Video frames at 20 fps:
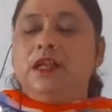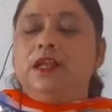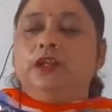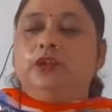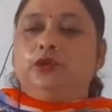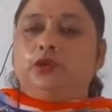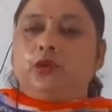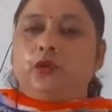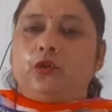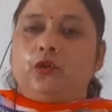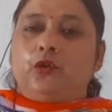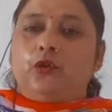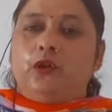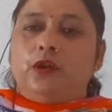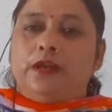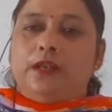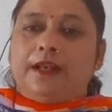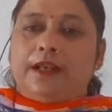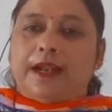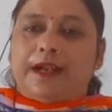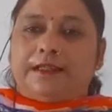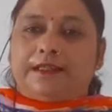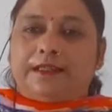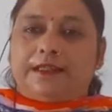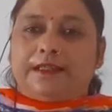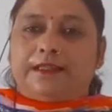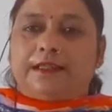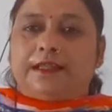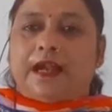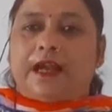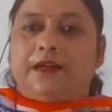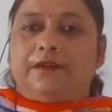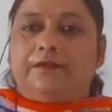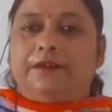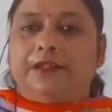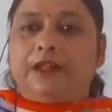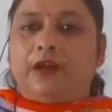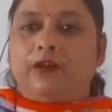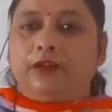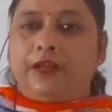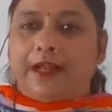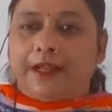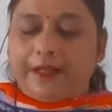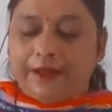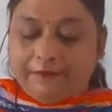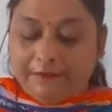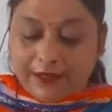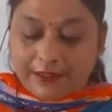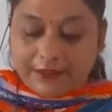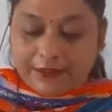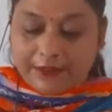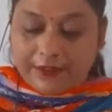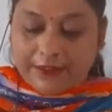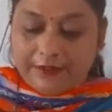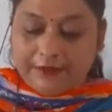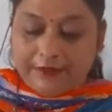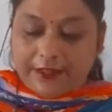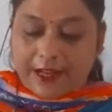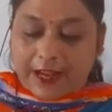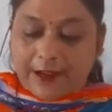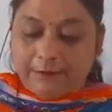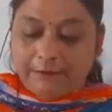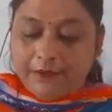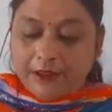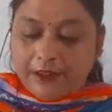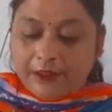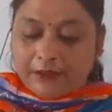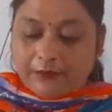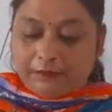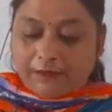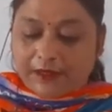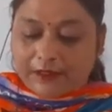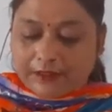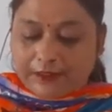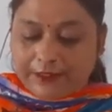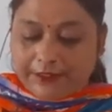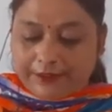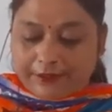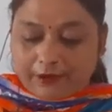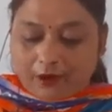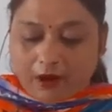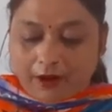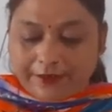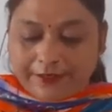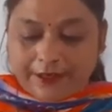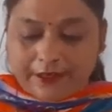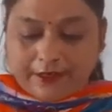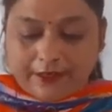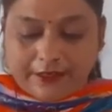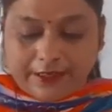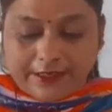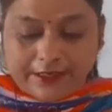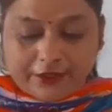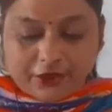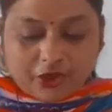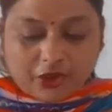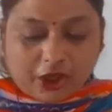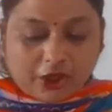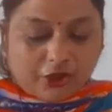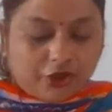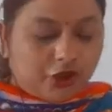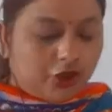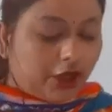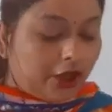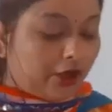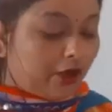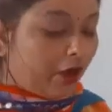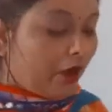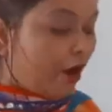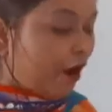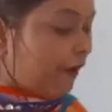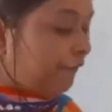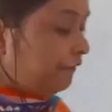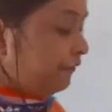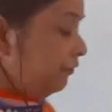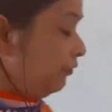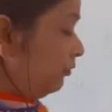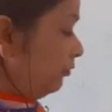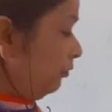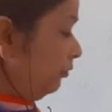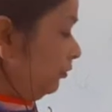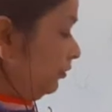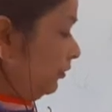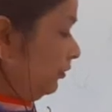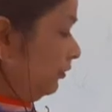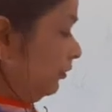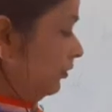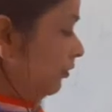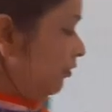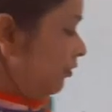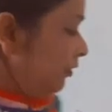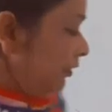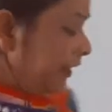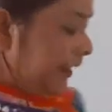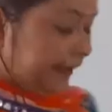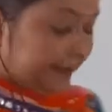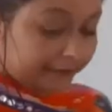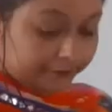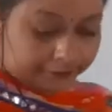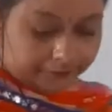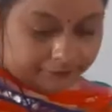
So let's start without any wasting time. Firstly, draw your structure of tooth. Okay.